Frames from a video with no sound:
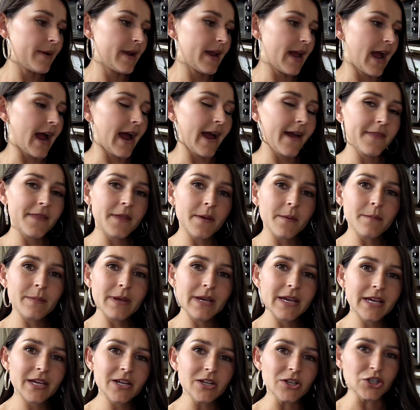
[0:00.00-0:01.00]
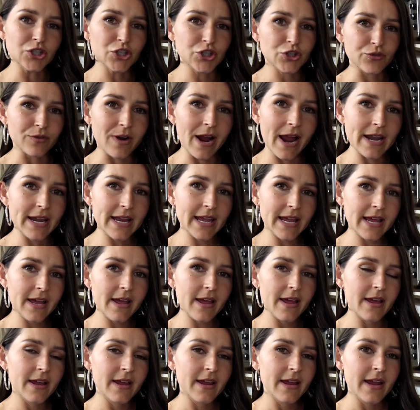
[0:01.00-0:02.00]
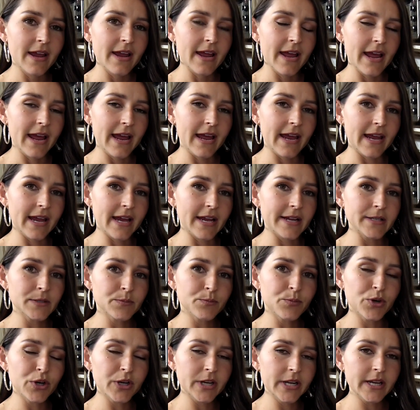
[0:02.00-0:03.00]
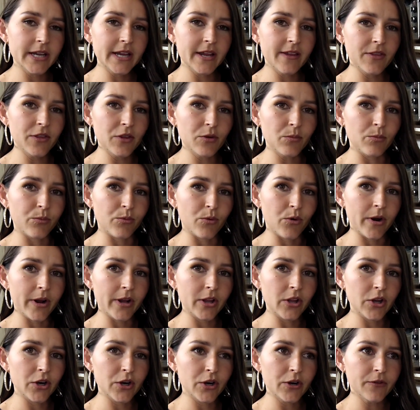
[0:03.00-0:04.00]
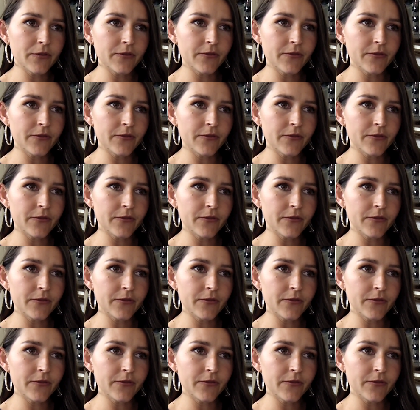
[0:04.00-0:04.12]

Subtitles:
to add the meat, shred it, and put it in the broiler